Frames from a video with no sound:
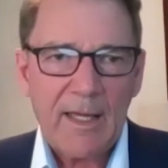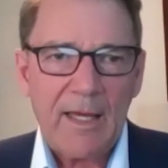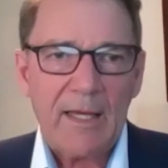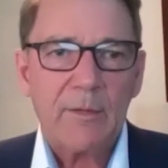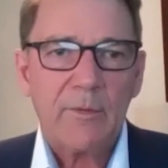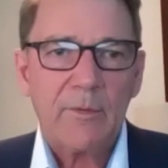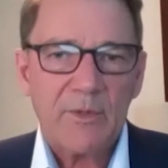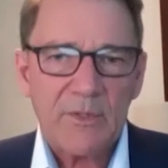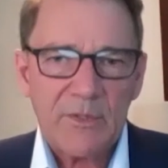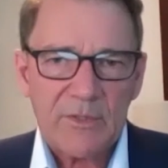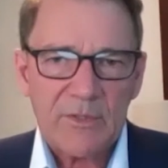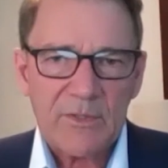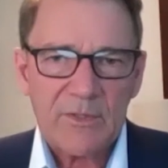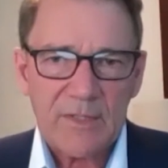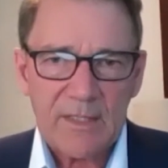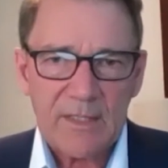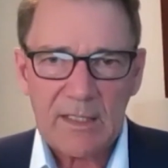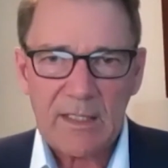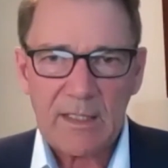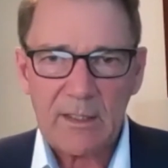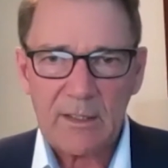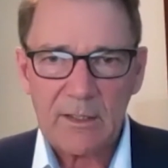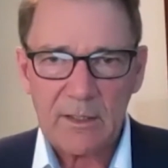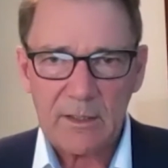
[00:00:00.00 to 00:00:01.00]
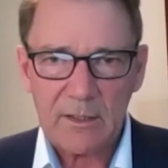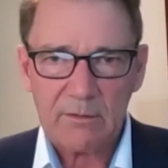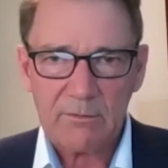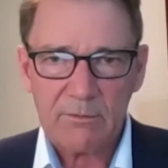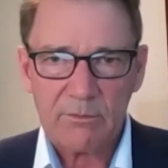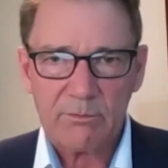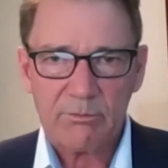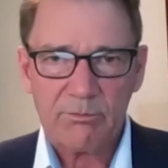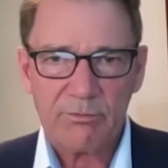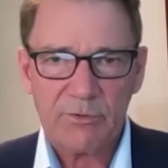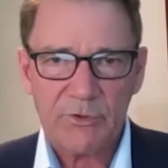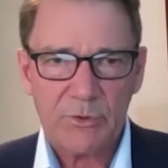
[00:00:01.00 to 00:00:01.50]
I was sitting on
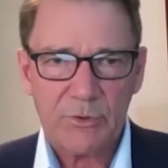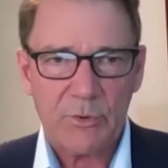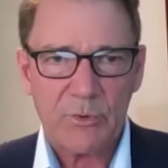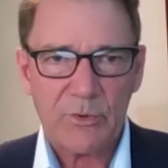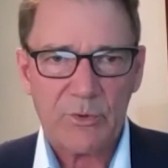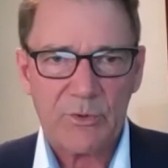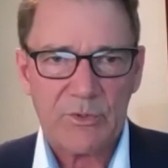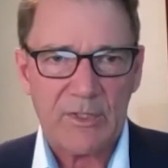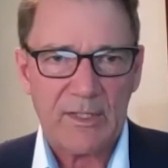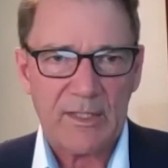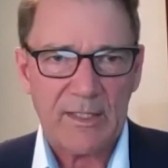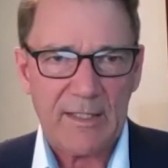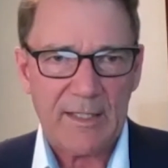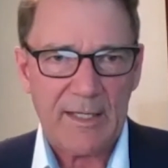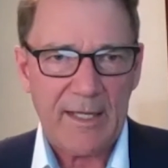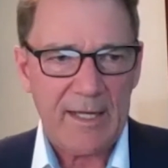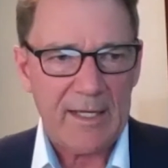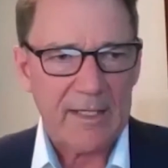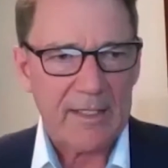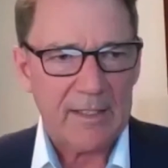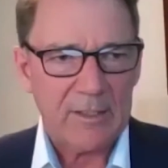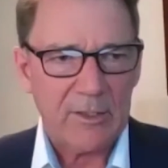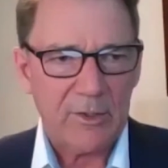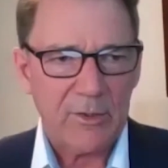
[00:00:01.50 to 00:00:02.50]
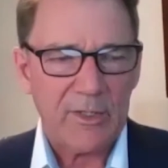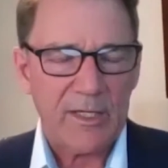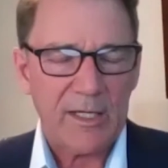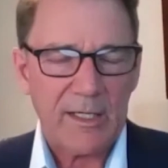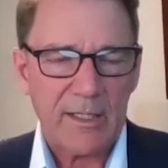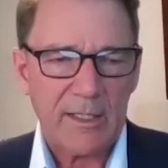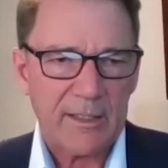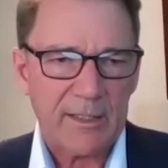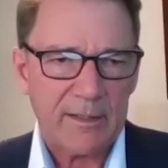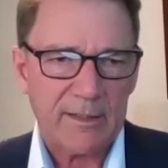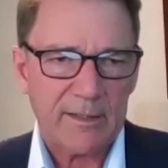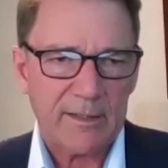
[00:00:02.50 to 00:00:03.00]
the shores of the lake
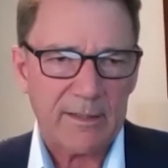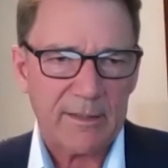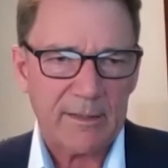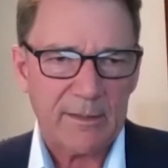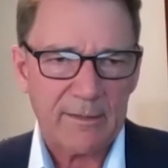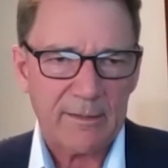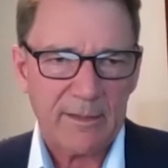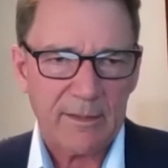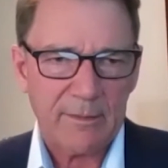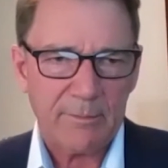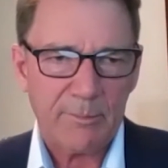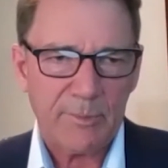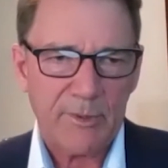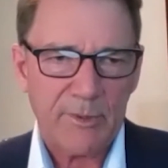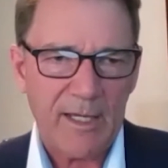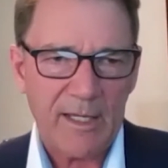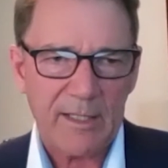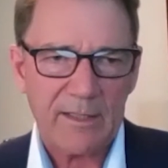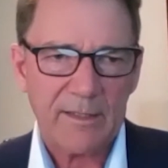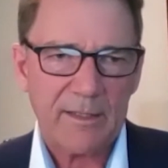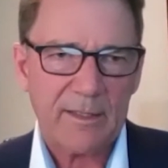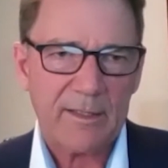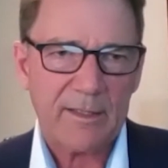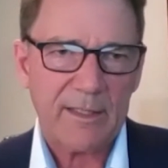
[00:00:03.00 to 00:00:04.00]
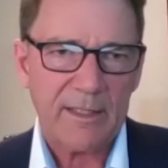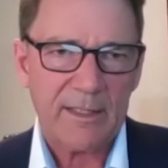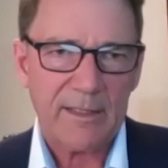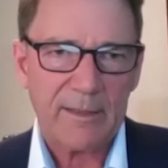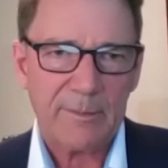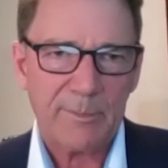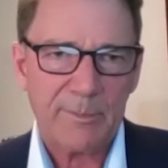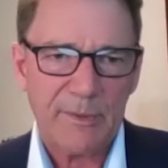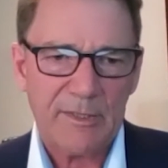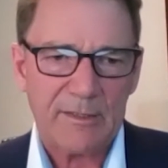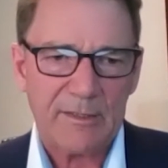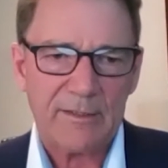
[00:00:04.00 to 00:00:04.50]
looking at the plant that
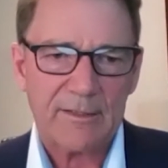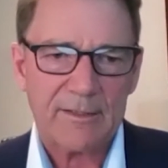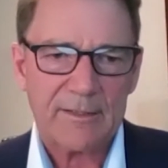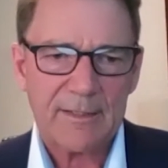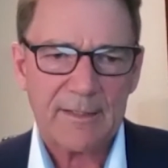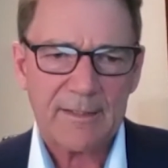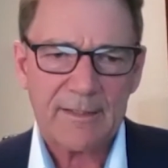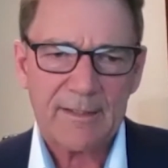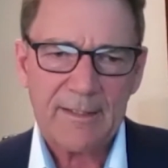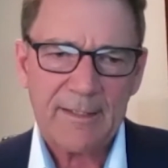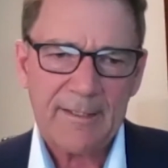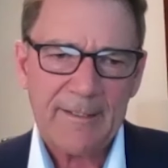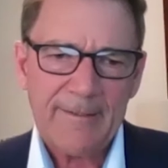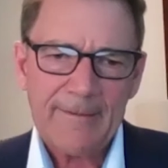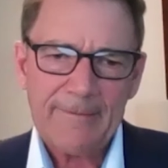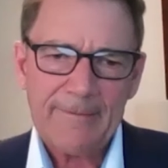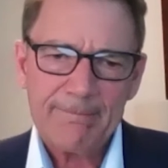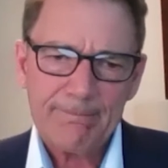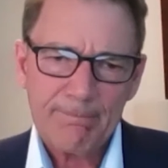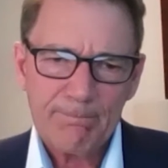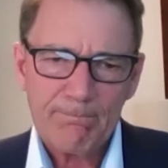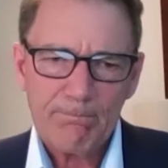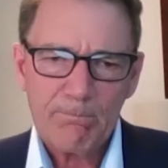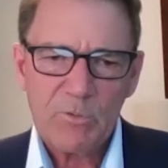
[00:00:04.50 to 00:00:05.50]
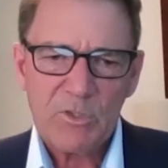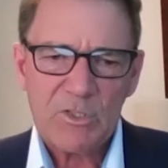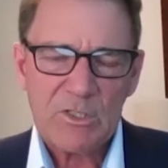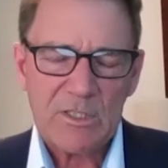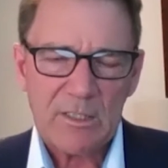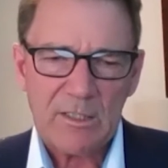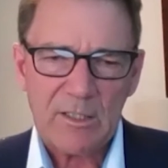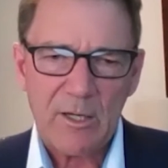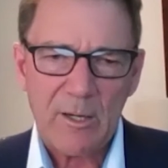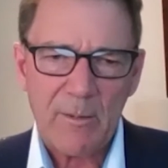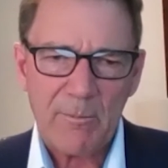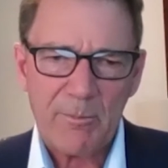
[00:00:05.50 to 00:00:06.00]
they'd built,
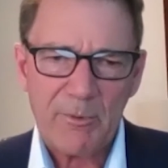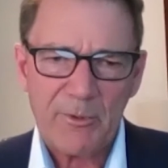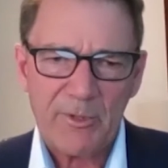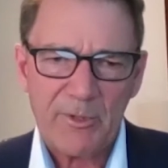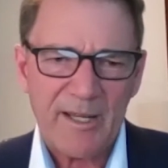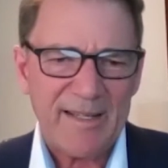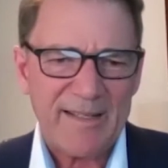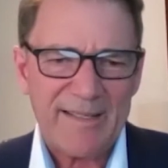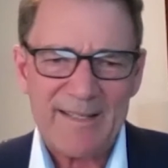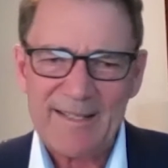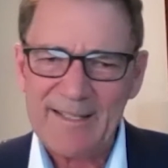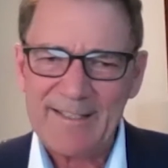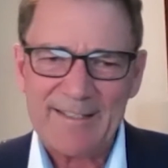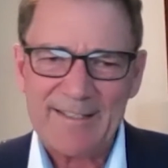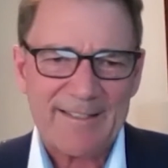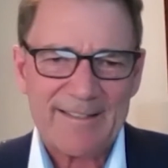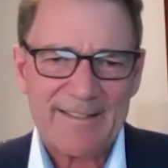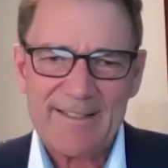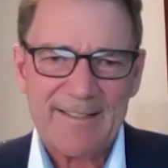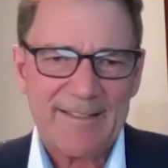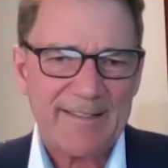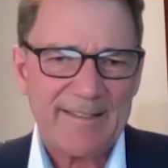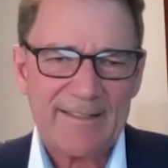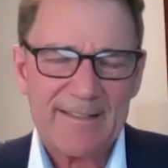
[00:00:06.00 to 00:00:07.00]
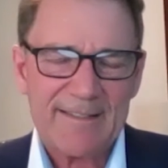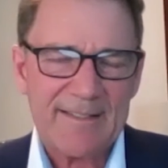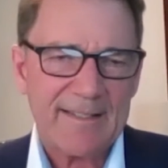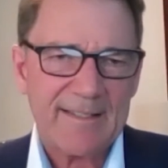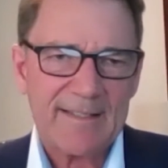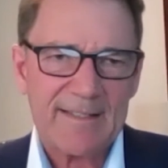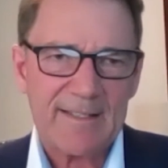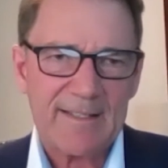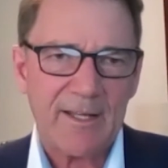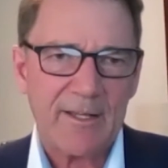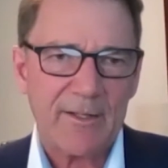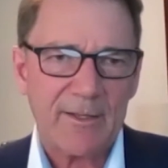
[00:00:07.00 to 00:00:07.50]
still operating, and said, this
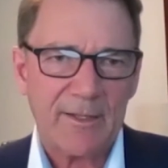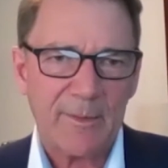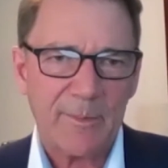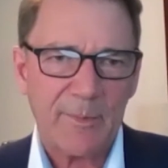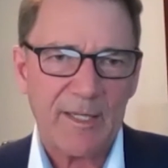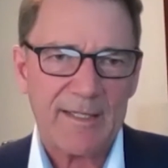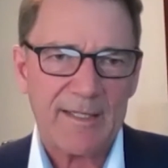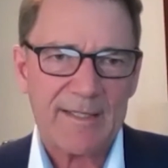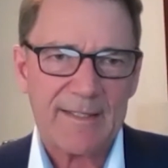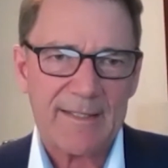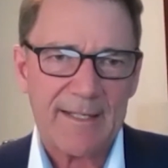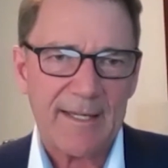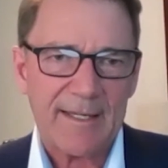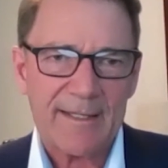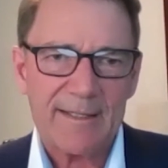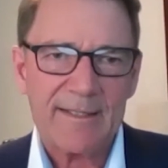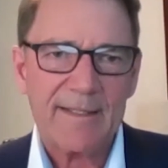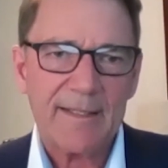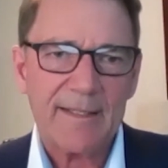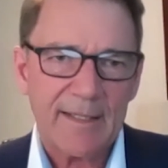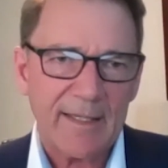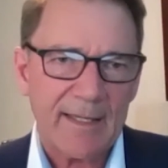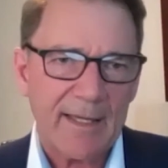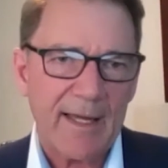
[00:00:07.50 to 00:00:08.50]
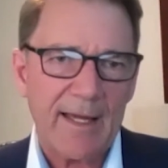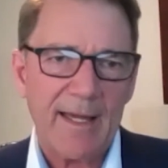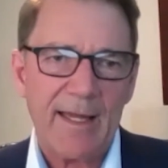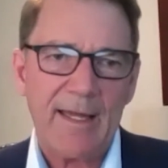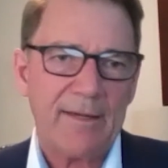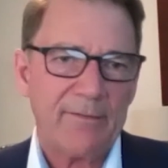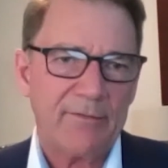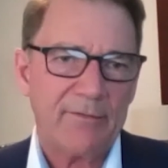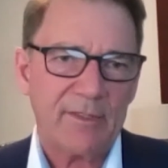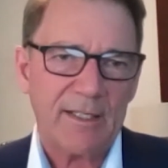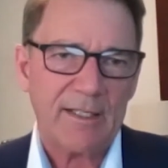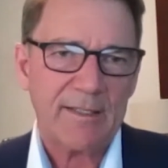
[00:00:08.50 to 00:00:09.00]
is not the best idea. I
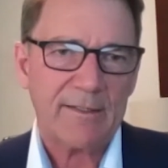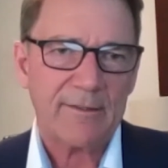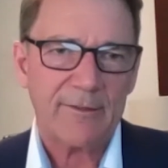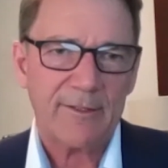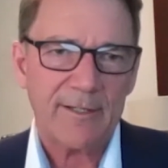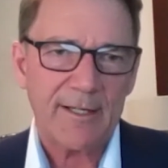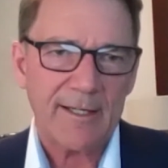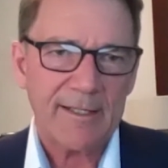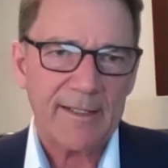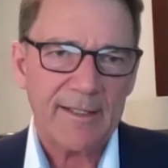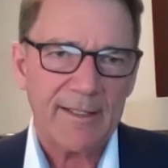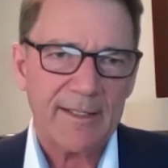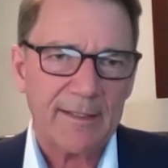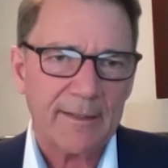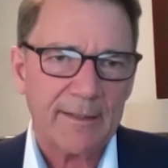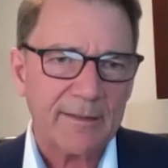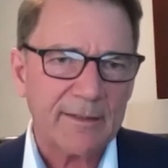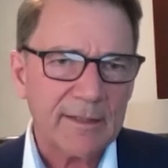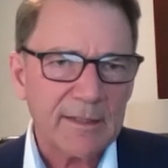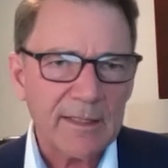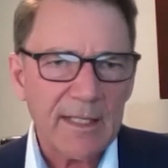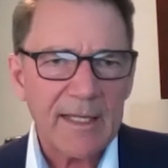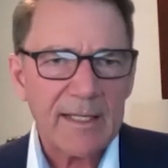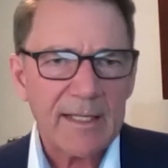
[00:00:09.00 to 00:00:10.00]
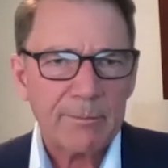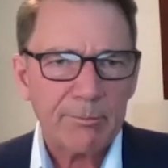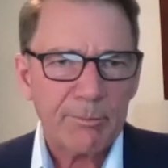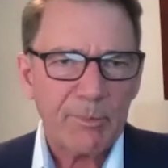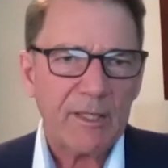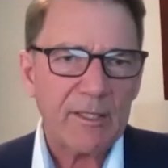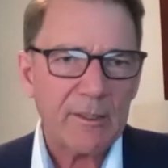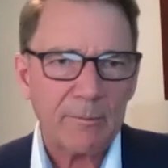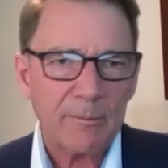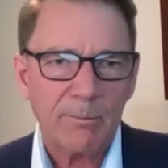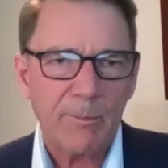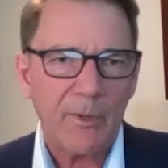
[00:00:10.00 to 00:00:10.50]
have another idea. And the light
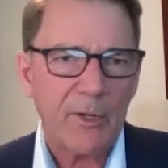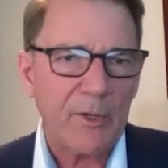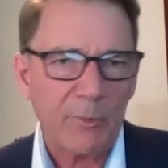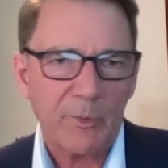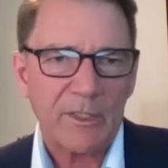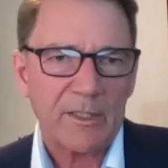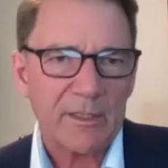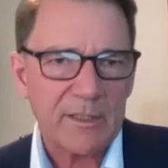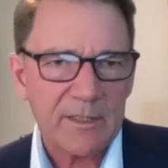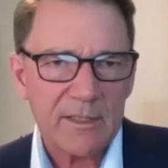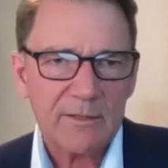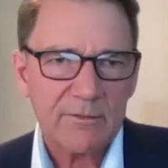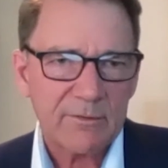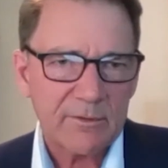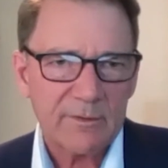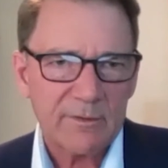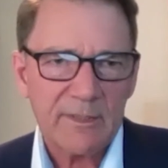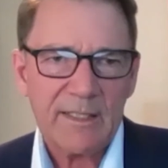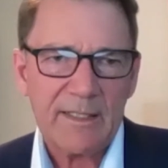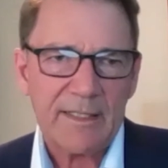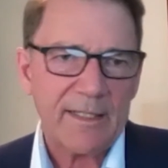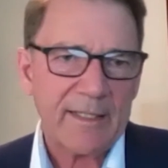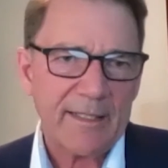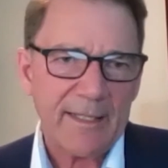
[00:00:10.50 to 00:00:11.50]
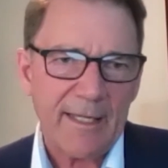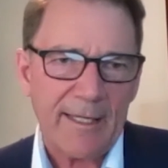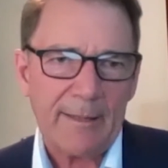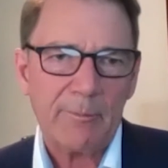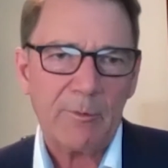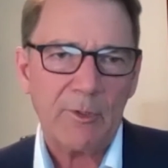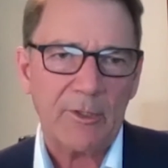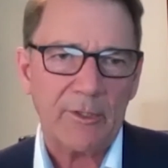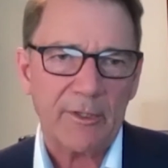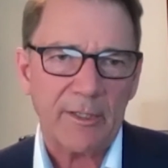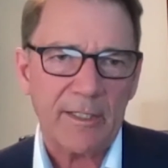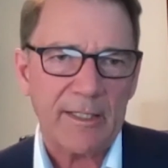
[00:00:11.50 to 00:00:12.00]
bulb moment really
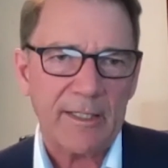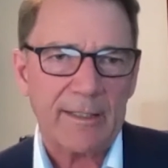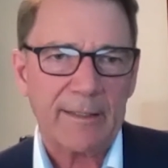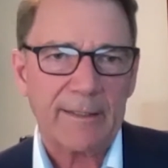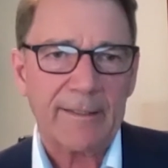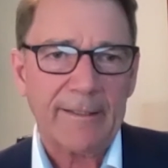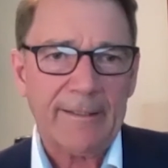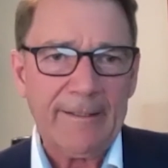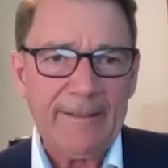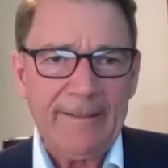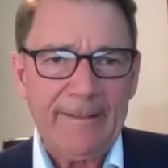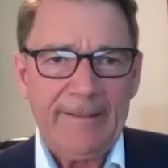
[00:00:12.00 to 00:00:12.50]
came on then.